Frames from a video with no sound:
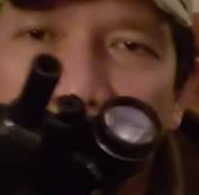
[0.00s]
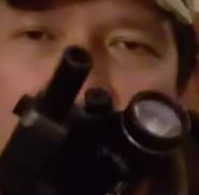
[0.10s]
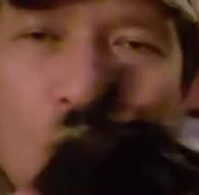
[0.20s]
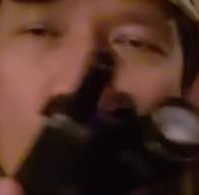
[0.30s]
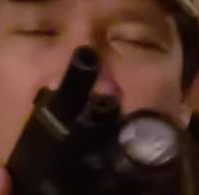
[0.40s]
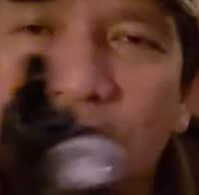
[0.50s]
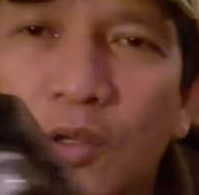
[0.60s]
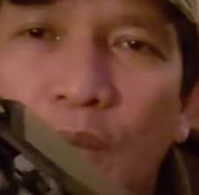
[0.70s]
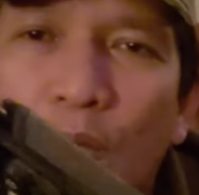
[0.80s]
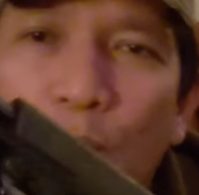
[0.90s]
So once
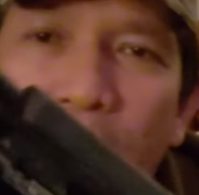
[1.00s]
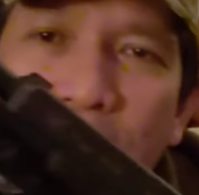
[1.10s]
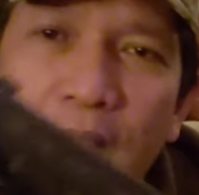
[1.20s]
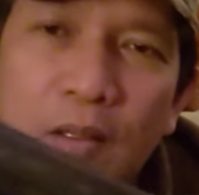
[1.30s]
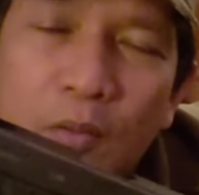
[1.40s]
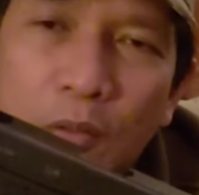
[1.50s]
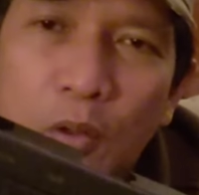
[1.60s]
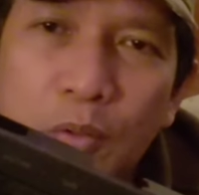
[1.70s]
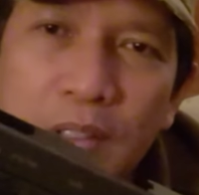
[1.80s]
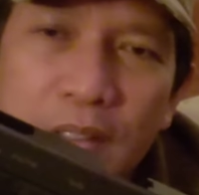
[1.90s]
you already
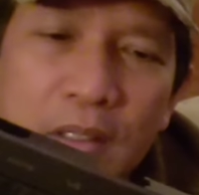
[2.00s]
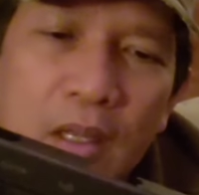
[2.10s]
loaded